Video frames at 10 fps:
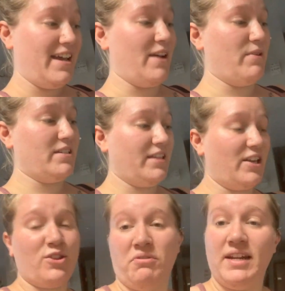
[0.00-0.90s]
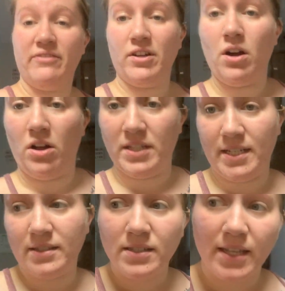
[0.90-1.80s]
I went to like three different
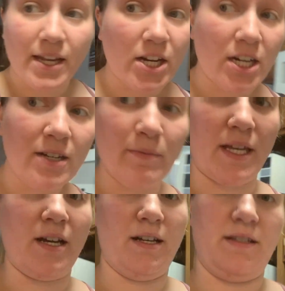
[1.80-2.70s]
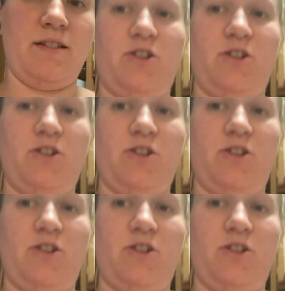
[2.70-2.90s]
Aldi's here because